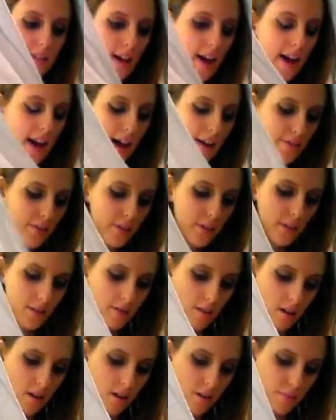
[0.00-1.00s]
I haven't
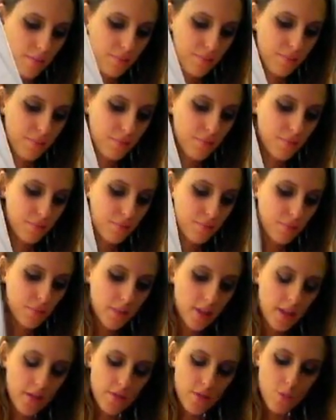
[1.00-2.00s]

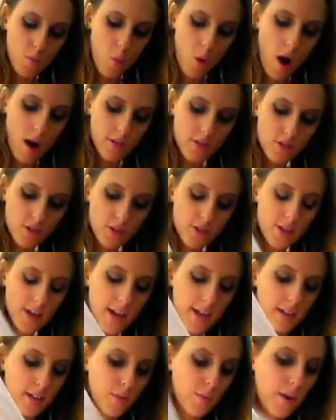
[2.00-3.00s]
even washed this yet.
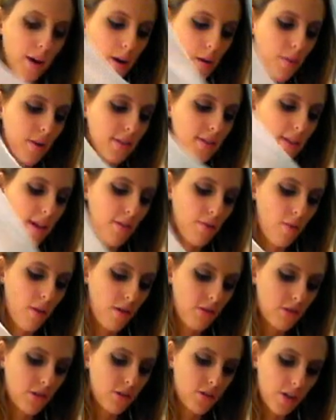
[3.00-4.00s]
I did wear it once. I haven't
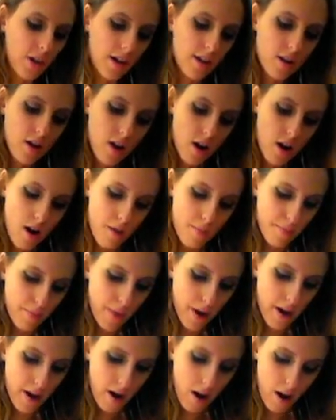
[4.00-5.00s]
washed this yet.
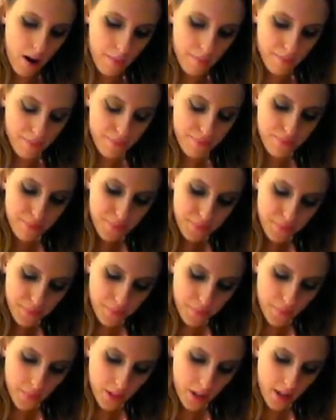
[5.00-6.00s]
But
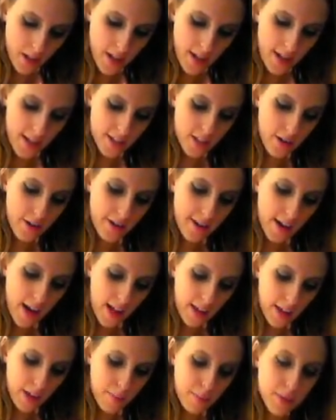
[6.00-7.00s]
it's already got
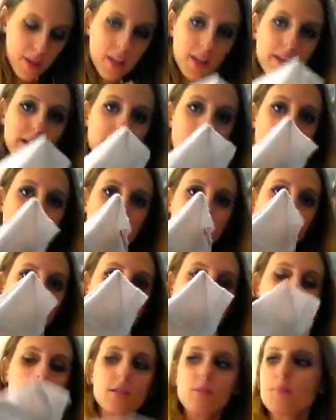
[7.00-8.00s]
like pilling on it
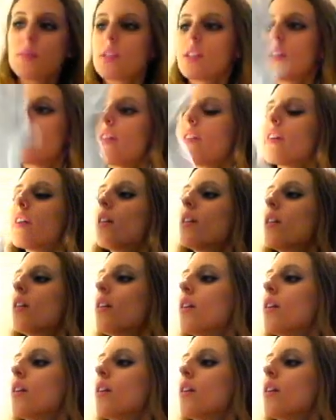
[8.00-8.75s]
because of the material.